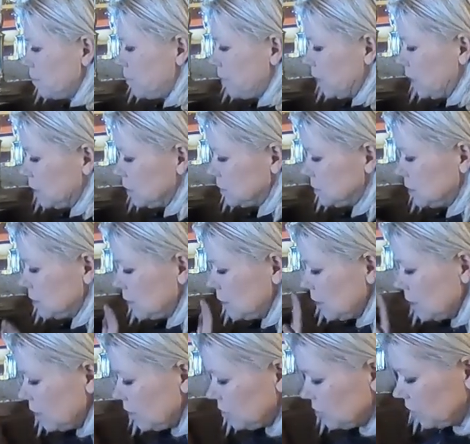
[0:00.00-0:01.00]
But
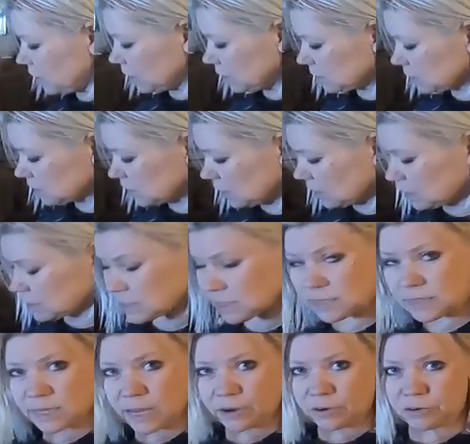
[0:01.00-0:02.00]
this is
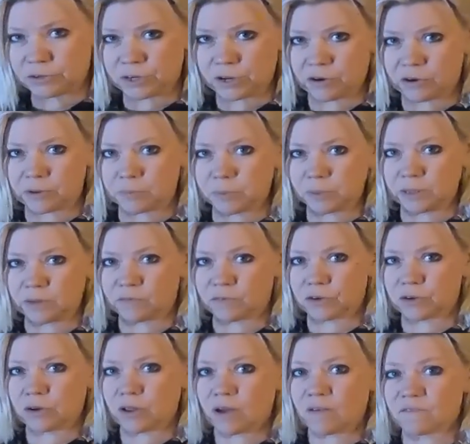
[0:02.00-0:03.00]
a secretary, believe
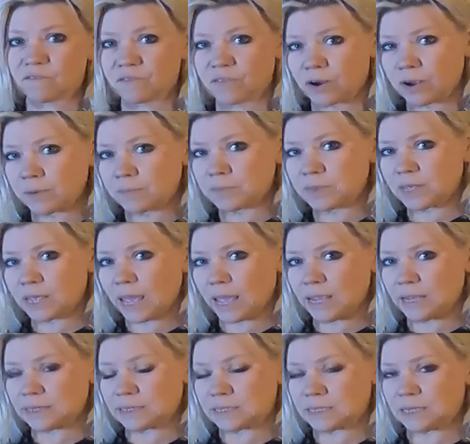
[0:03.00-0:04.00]
it or not, from the
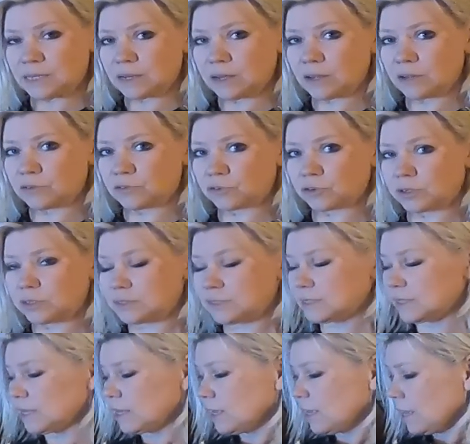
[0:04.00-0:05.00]

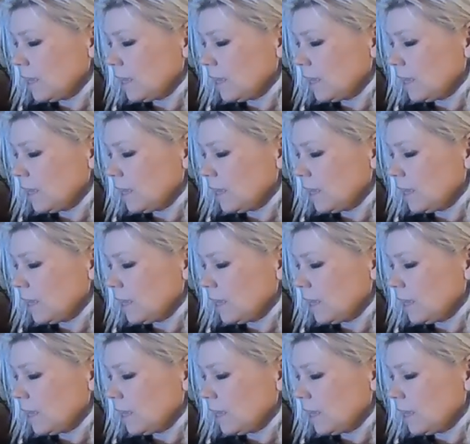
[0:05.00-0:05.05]
1800s.